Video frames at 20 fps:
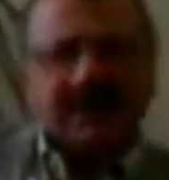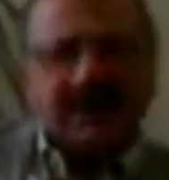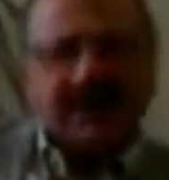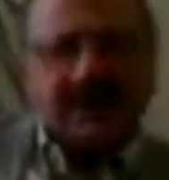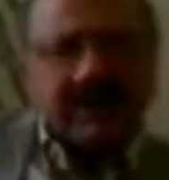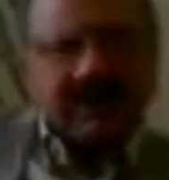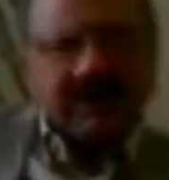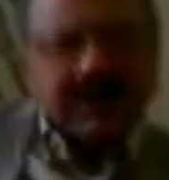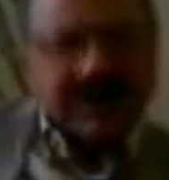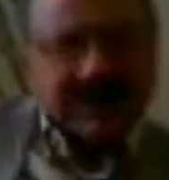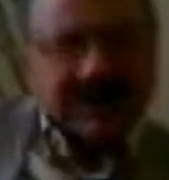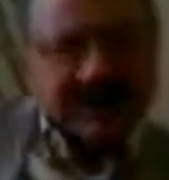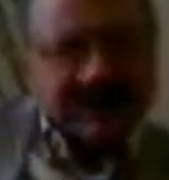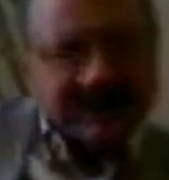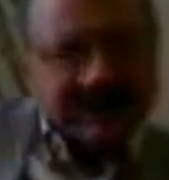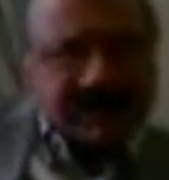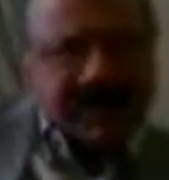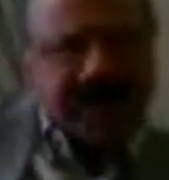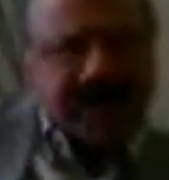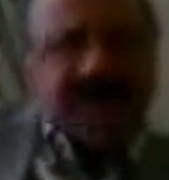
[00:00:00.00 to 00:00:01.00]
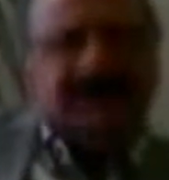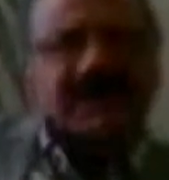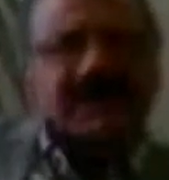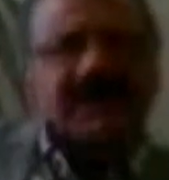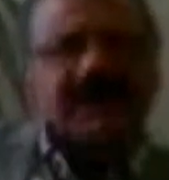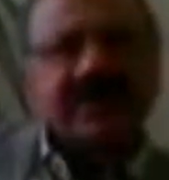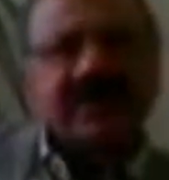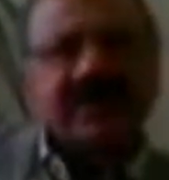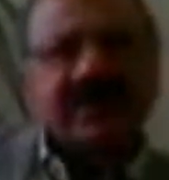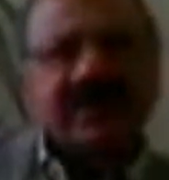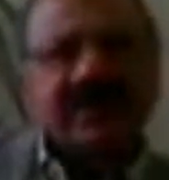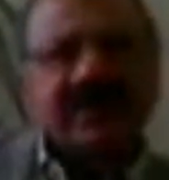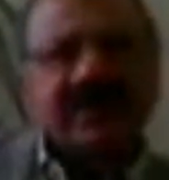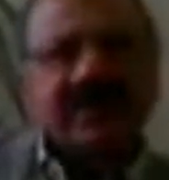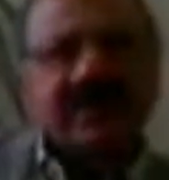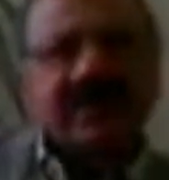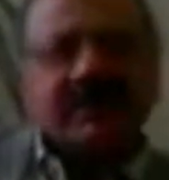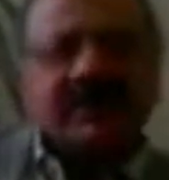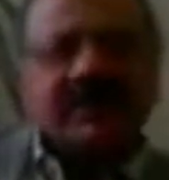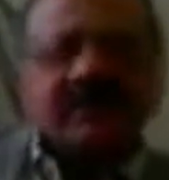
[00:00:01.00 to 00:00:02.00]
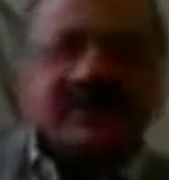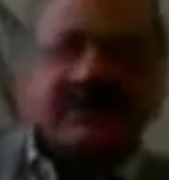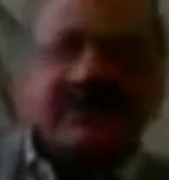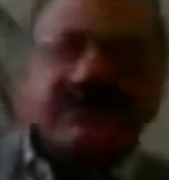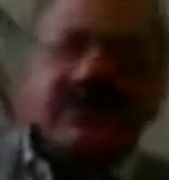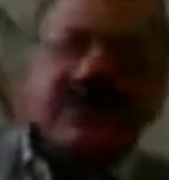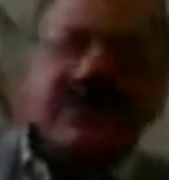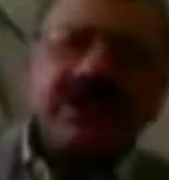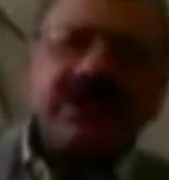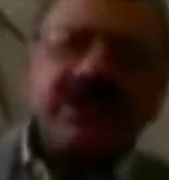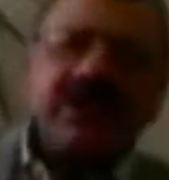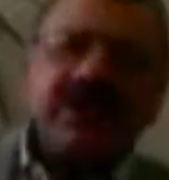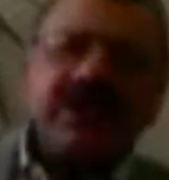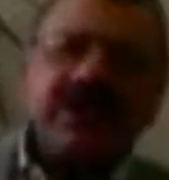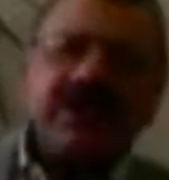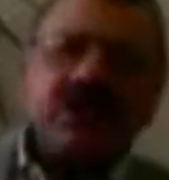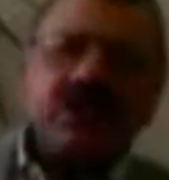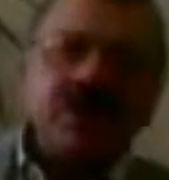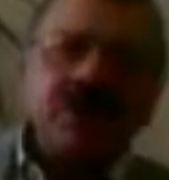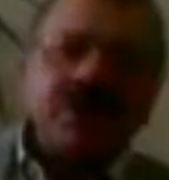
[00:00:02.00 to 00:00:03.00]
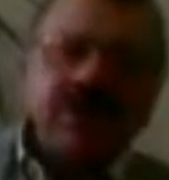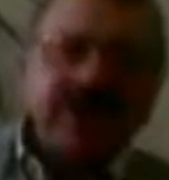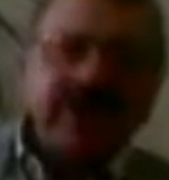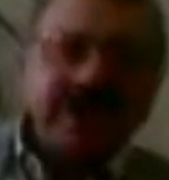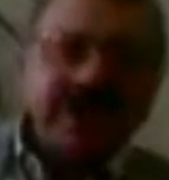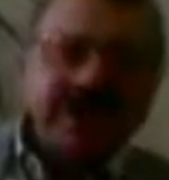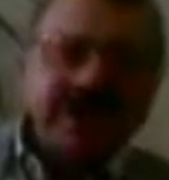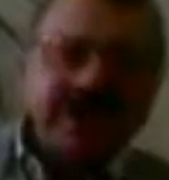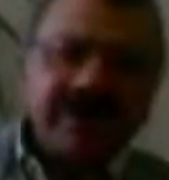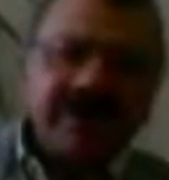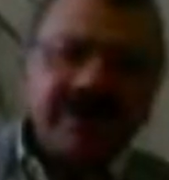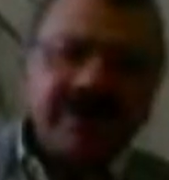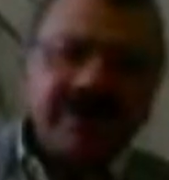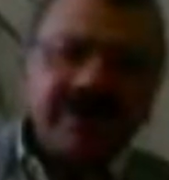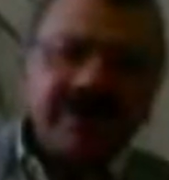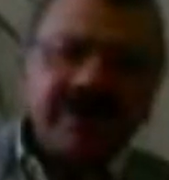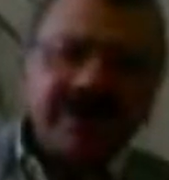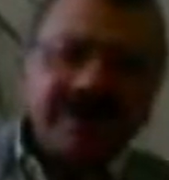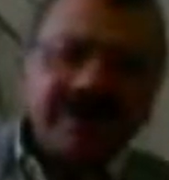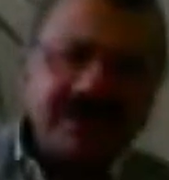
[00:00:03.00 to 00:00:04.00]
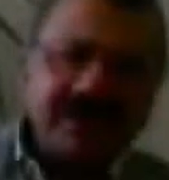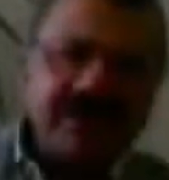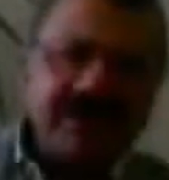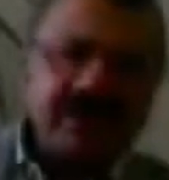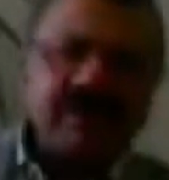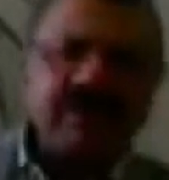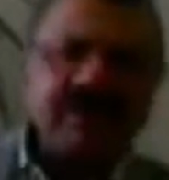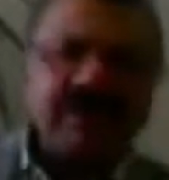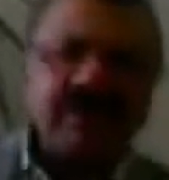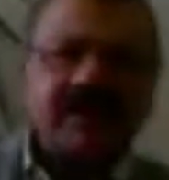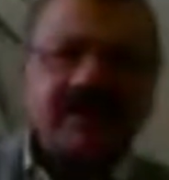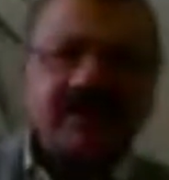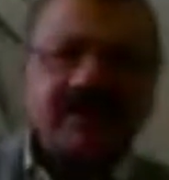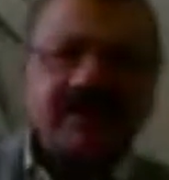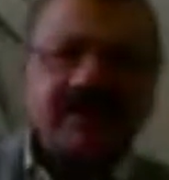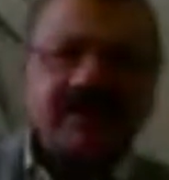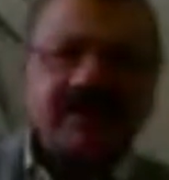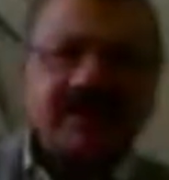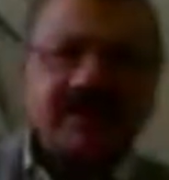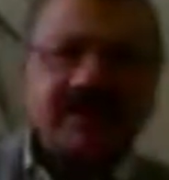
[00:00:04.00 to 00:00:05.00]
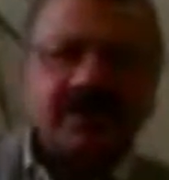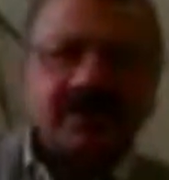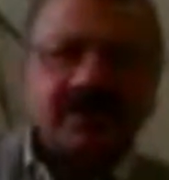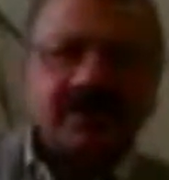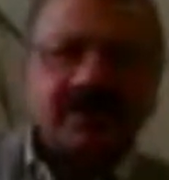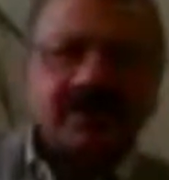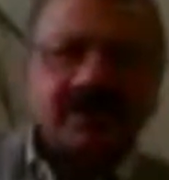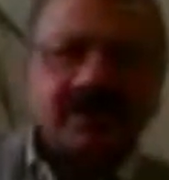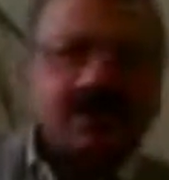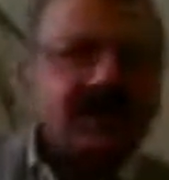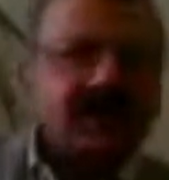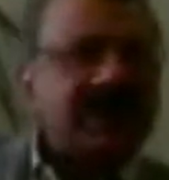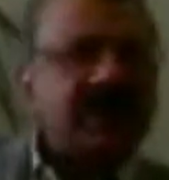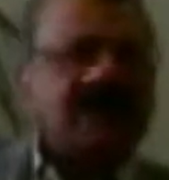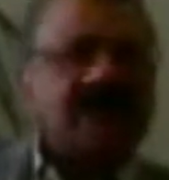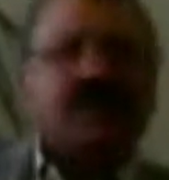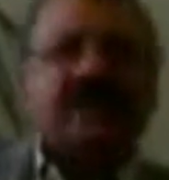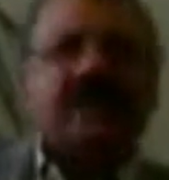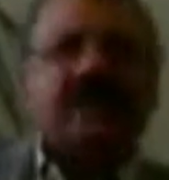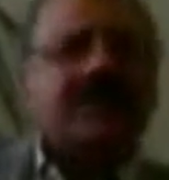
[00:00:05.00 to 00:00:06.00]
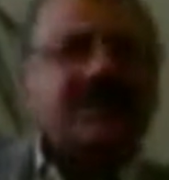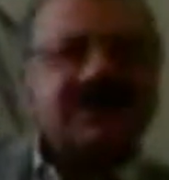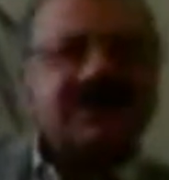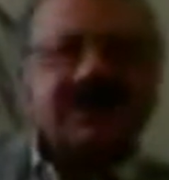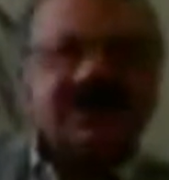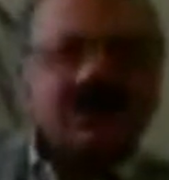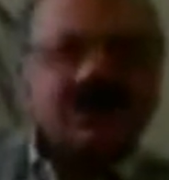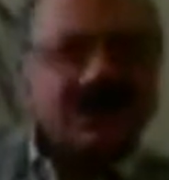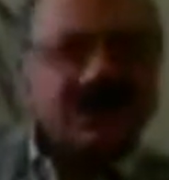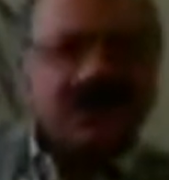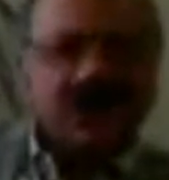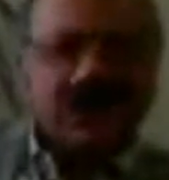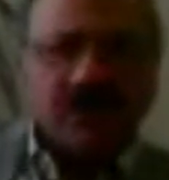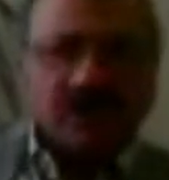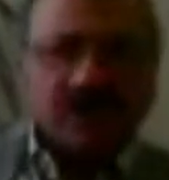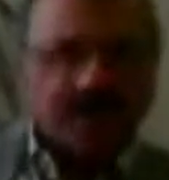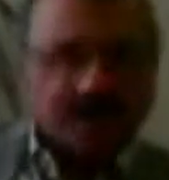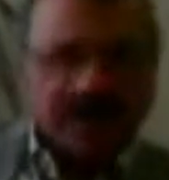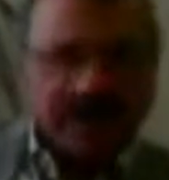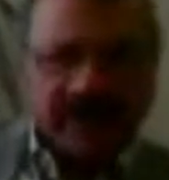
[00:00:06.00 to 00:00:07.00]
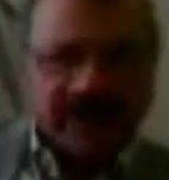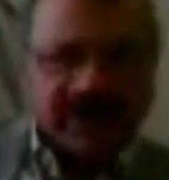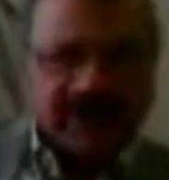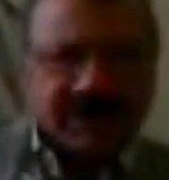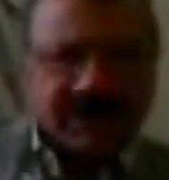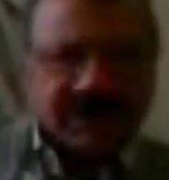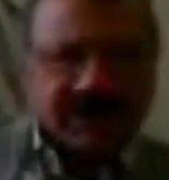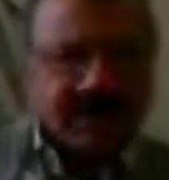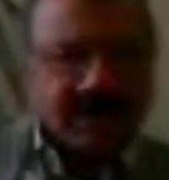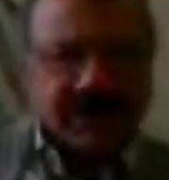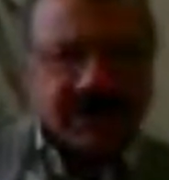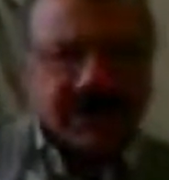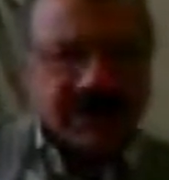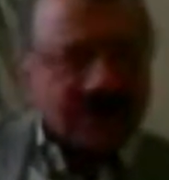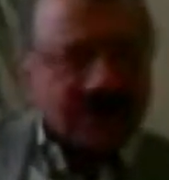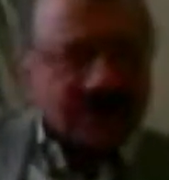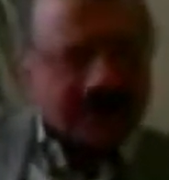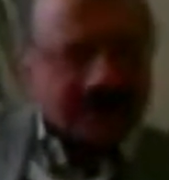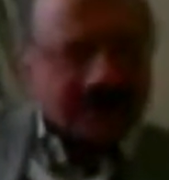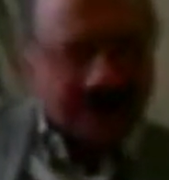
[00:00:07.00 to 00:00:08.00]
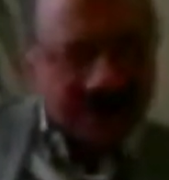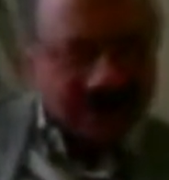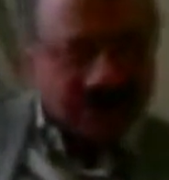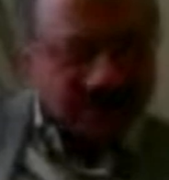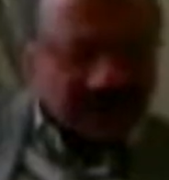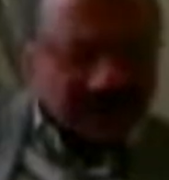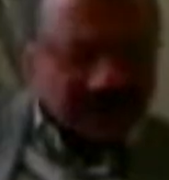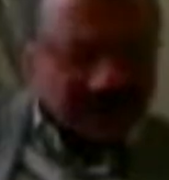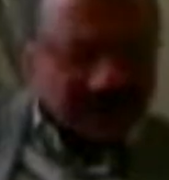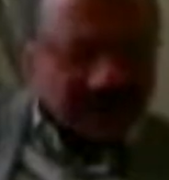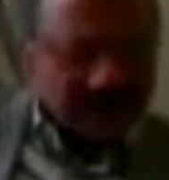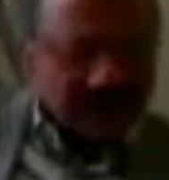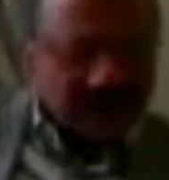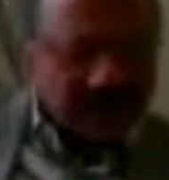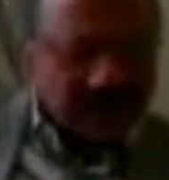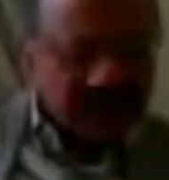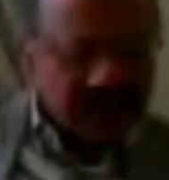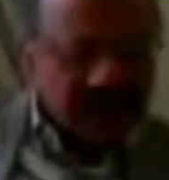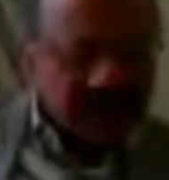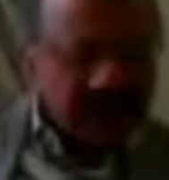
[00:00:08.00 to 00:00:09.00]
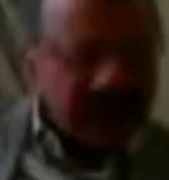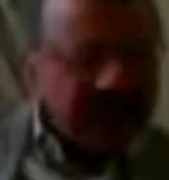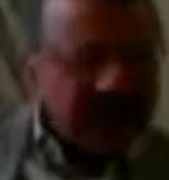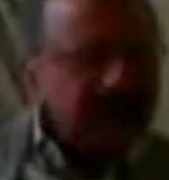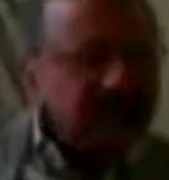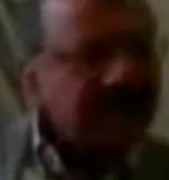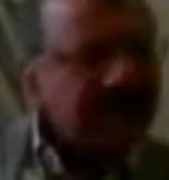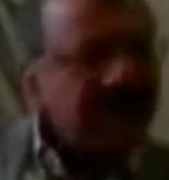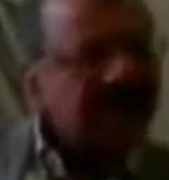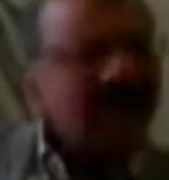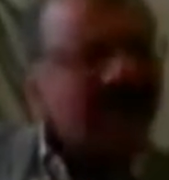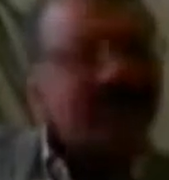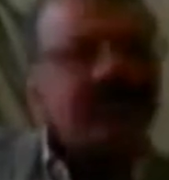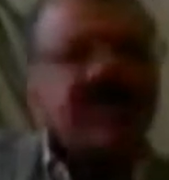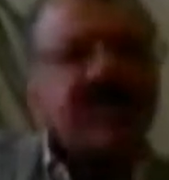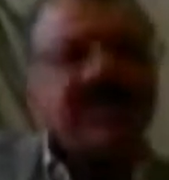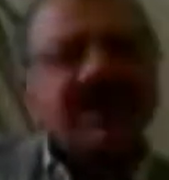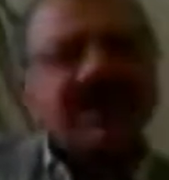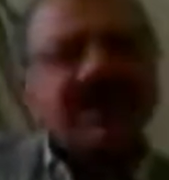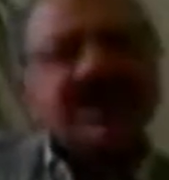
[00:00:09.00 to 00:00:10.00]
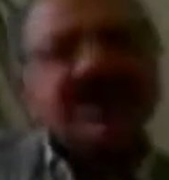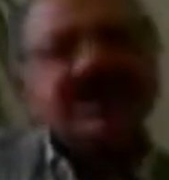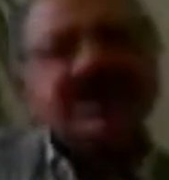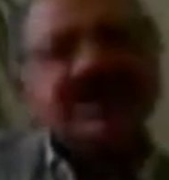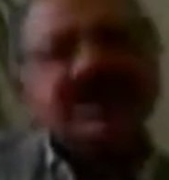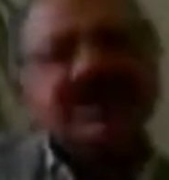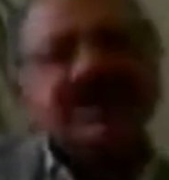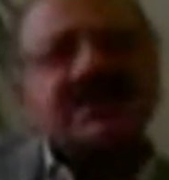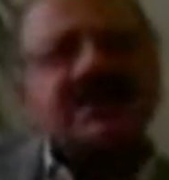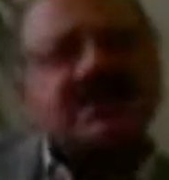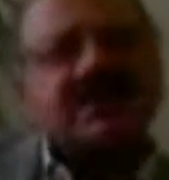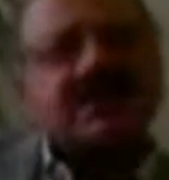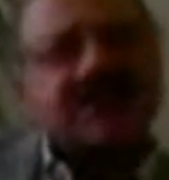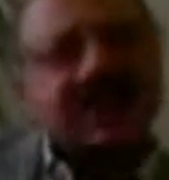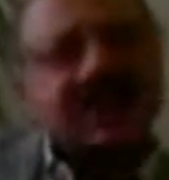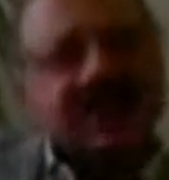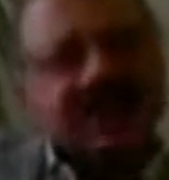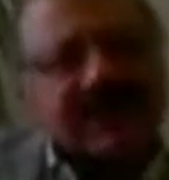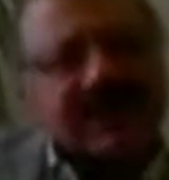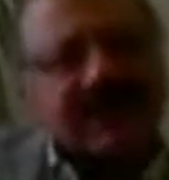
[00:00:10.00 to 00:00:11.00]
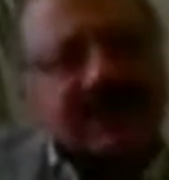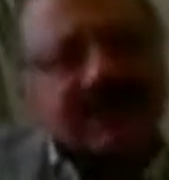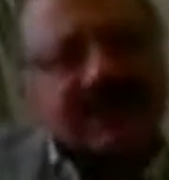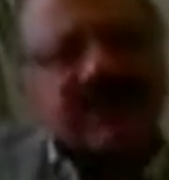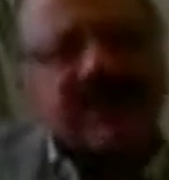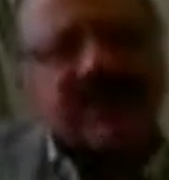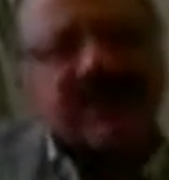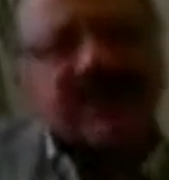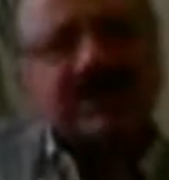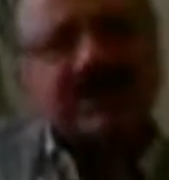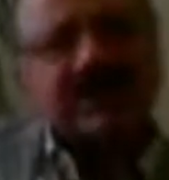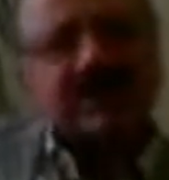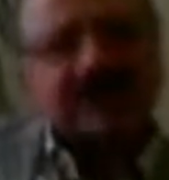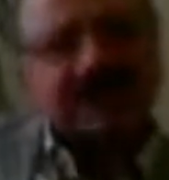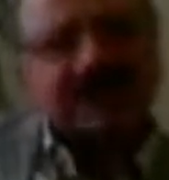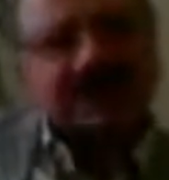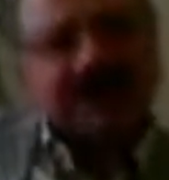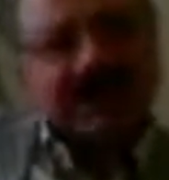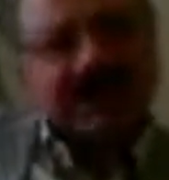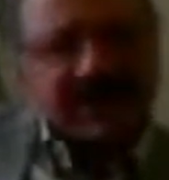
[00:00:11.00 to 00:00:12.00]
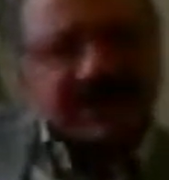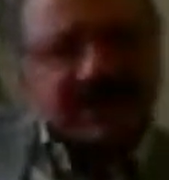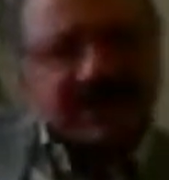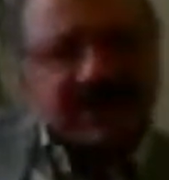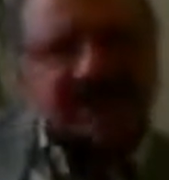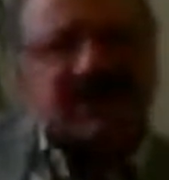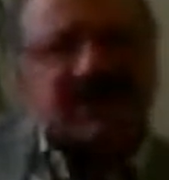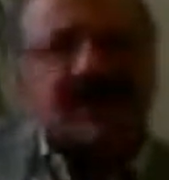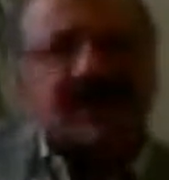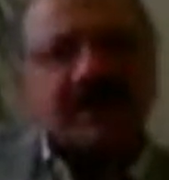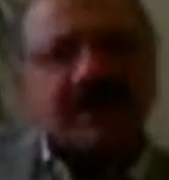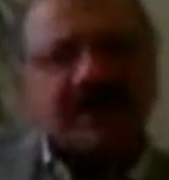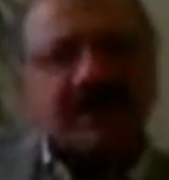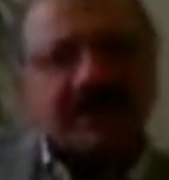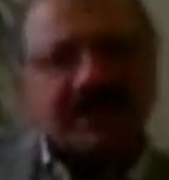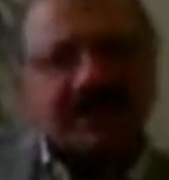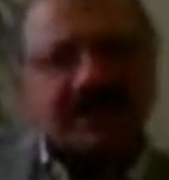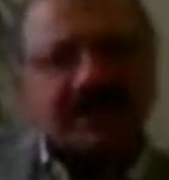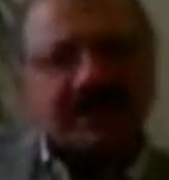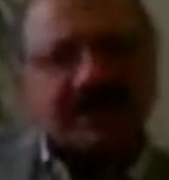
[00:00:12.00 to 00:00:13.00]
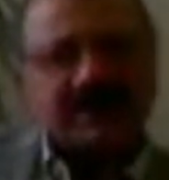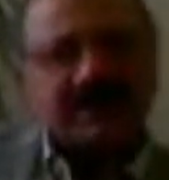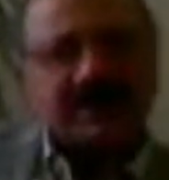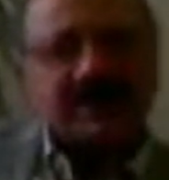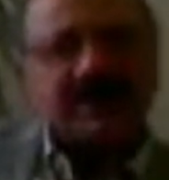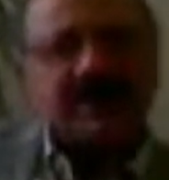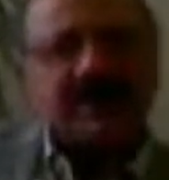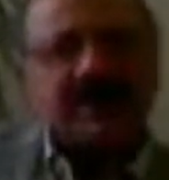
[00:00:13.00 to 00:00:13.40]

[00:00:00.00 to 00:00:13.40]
One very simple reason is, very often they don't even get it registered in the country. Okay, so obviously if you don't register it, you don't get the drug. Then in many cases, they exclude some of the richer developing countries.